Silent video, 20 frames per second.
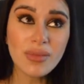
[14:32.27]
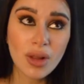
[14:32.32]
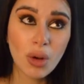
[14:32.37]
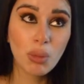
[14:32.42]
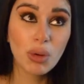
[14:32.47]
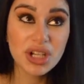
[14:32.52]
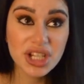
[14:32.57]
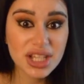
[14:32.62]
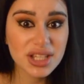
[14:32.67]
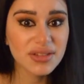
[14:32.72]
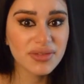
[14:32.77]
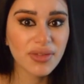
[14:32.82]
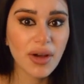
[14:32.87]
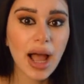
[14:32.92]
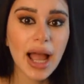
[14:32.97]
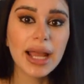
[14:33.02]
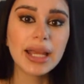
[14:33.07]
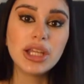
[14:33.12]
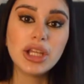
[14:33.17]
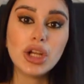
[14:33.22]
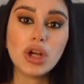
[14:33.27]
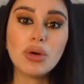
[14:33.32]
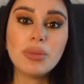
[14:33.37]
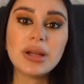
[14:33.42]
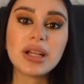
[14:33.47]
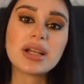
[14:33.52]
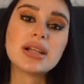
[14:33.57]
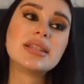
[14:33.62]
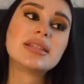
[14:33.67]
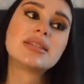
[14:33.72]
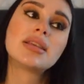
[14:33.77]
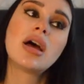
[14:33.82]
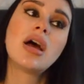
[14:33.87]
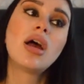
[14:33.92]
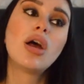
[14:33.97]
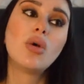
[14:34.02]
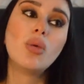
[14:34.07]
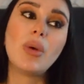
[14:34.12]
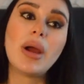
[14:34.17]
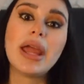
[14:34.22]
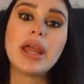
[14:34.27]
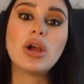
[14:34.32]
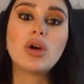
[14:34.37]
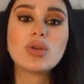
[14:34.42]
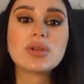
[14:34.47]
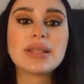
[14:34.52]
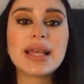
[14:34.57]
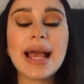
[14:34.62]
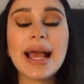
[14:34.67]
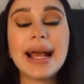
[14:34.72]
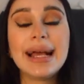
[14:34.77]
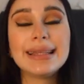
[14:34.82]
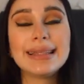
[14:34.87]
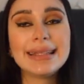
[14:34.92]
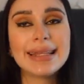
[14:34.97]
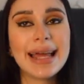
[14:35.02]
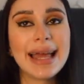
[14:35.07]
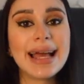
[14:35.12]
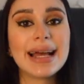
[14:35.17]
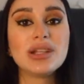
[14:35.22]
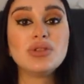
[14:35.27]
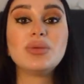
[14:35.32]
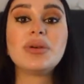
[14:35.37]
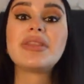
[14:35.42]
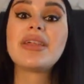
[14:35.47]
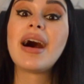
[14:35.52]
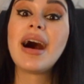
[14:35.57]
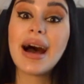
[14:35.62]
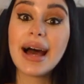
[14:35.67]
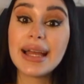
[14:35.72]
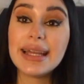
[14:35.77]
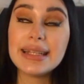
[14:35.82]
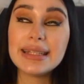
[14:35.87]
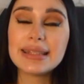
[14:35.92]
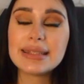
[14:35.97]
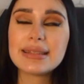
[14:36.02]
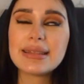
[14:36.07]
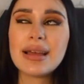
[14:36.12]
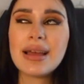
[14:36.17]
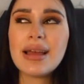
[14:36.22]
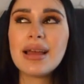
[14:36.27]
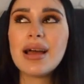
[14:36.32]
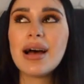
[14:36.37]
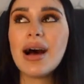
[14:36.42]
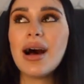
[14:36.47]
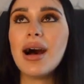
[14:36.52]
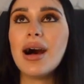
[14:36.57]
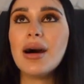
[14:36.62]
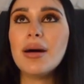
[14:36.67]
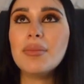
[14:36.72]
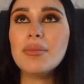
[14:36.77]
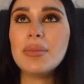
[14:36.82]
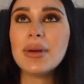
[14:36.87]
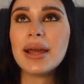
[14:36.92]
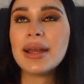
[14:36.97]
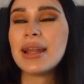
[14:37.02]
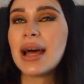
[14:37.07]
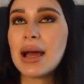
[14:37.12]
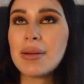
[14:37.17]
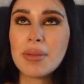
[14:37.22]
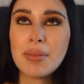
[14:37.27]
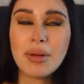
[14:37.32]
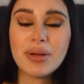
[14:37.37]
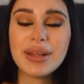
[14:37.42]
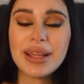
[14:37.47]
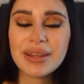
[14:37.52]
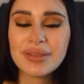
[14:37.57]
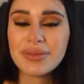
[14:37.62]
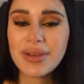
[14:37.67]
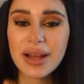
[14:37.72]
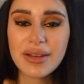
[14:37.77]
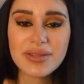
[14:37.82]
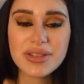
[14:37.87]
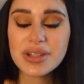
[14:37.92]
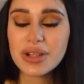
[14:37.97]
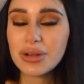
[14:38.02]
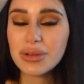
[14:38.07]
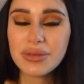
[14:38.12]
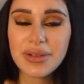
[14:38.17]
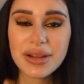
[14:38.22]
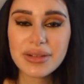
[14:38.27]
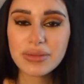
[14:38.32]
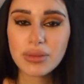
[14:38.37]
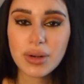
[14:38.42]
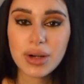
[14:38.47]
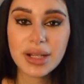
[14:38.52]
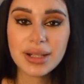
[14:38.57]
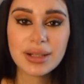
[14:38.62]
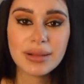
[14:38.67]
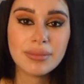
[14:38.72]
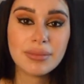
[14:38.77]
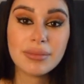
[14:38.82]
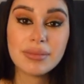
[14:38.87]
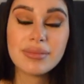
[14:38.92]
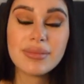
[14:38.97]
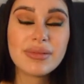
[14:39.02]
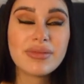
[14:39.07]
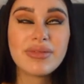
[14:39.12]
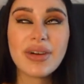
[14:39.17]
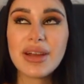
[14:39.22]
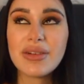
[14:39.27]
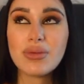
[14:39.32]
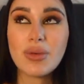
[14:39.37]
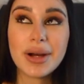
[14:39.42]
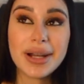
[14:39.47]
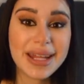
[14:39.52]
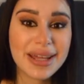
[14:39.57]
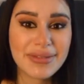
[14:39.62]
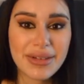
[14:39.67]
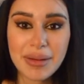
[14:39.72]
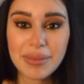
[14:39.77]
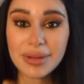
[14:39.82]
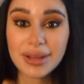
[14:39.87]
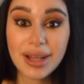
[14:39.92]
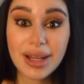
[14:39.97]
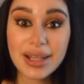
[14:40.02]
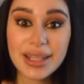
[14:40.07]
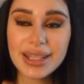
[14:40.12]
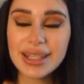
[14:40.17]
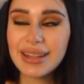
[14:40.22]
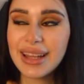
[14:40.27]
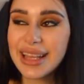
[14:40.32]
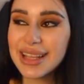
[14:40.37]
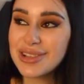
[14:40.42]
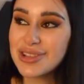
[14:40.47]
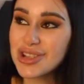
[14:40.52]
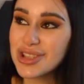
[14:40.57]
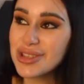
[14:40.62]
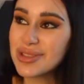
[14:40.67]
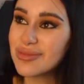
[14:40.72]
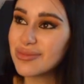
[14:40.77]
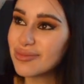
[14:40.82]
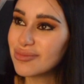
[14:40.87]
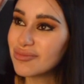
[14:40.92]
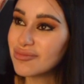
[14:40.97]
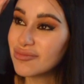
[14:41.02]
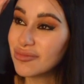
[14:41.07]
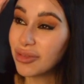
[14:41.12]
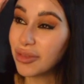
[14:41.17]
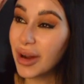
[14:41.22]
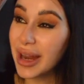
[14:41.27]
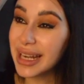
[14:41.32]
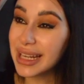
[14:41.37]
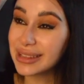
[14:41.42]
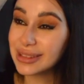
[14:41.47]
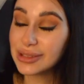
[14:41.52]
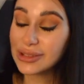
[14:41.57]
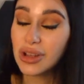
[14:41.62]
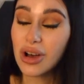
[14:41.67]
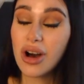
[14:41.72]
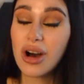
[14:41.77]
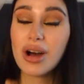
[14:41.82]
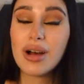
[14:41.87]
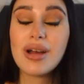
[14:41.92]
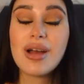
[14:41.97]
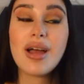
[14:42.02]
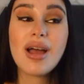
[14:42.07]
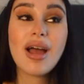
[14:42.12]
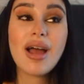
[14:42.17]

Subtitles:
which is fine, you know, because weight goes hand in hand with height. And I'm about like 5'0", 5'1", if I'm lucky, like just right at the dot.